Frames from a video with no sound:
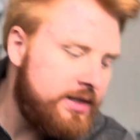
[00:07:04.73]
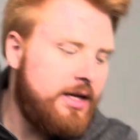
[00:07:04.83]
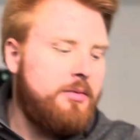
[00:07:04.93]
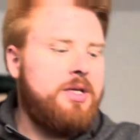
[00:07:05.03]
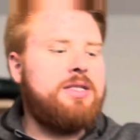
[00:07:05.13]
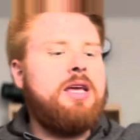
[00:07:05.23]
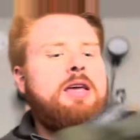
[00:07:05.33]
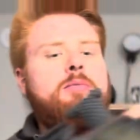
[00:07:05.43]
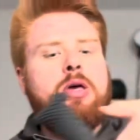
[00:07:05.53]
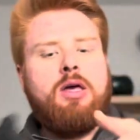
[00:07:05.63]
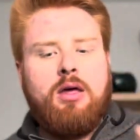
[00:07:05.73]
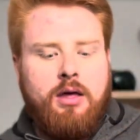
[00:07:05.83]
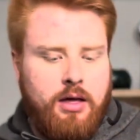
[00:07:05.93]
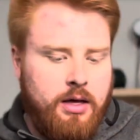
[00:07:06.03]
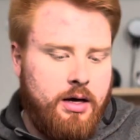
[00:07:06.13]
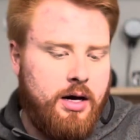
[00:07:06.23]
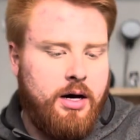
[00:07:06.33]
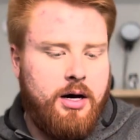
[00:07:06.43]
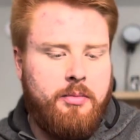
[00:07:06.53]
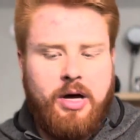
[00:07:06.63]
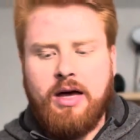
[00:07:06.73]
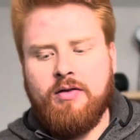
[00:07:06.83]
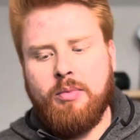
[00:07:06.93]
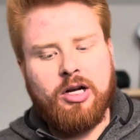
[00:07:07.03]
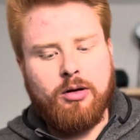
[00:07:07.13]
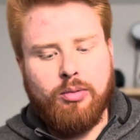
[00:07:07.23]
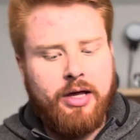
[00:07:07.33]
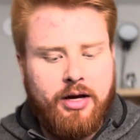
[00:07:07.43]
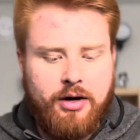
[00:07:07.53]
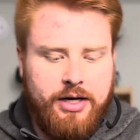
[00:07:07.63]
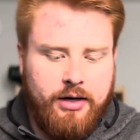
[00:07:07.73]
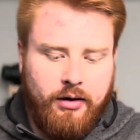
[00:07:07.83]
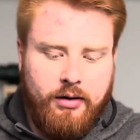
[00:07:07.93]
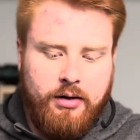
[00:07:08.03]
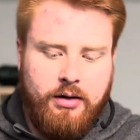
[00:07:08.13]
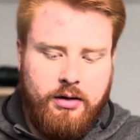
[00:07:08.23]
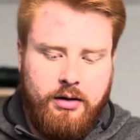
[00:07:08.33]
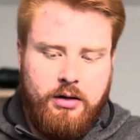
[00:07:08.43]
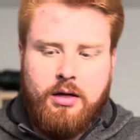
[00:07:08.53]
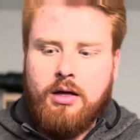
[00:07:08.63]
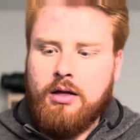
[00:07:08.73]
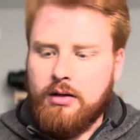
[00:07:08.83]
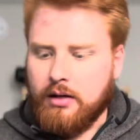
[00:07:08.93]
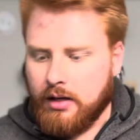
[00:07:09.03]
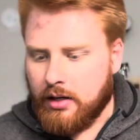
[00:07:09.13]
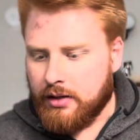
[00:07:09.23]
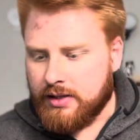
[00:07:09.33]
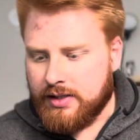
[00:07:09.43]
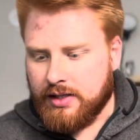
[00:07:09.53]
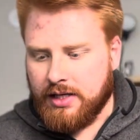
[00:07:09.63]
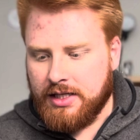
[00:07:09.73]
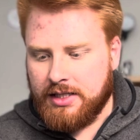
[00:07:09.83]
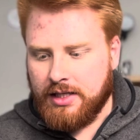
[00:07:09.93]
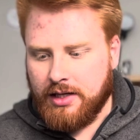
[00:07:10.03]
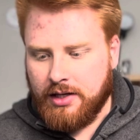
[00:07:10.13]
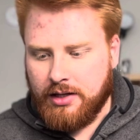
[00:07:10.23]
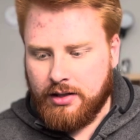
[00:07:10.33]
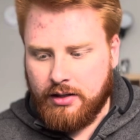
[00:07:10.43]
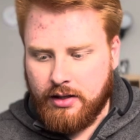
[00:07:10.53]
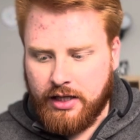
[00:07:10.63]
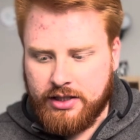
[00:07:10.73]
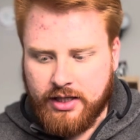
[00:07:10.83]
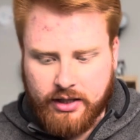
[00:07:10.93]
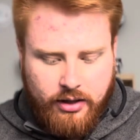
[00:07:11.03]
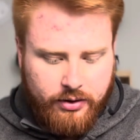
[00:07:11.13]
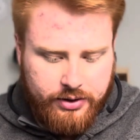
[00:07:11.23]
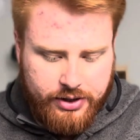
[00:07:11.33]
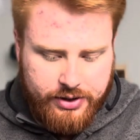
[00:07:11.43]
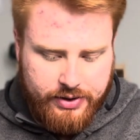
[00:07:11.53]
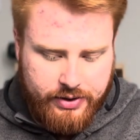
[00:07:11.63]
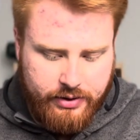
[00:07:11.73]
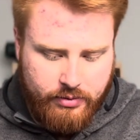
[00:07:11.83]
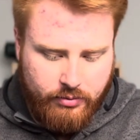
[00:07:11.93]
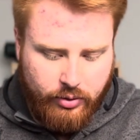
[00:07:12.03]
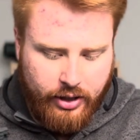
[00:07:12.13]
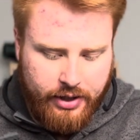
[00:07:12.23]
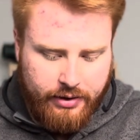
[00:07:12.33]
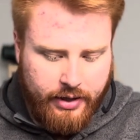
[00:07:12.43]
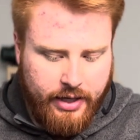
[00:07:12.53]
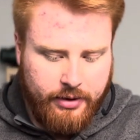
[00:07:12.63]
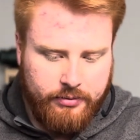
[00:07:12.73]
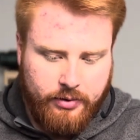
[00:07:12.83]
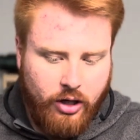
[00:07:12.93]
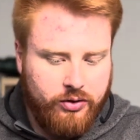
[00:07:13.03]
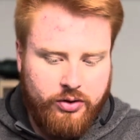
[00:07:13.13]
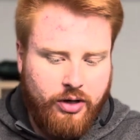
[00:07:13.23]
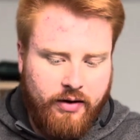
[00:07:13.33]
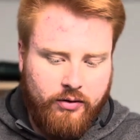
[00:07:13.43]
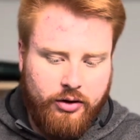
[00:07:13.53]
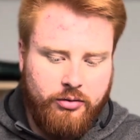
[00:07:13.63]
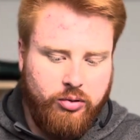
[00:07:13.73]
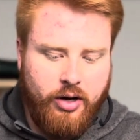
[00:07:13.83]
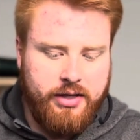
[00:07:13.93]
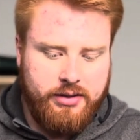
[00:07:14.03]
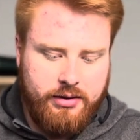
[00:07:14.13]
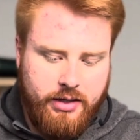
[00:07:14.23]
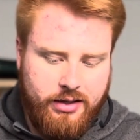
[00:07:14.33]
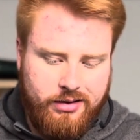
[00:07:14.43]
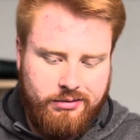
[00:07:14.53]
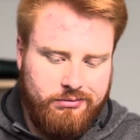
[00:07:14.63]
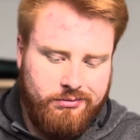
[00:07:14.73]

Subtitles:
set up the same. I have a bigger blade on here. This is an ETE Edge Technologies blade that I also got for a good price, and